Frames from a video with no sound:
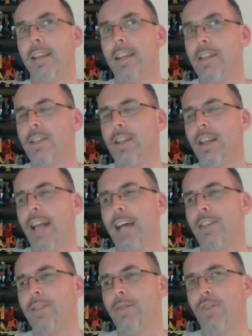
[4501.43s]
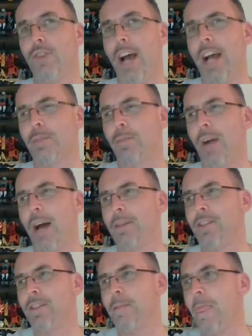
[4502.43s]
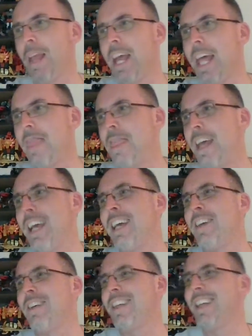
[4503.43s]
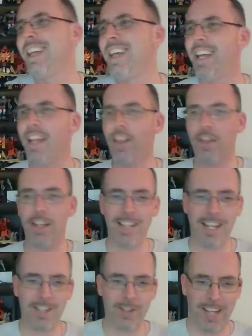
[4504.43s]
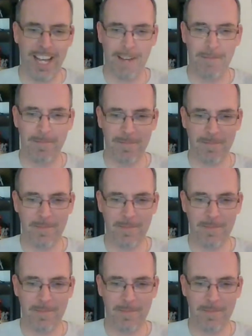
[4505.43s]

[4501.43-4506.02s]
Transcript: This is the last of the trash, I promise. This also came.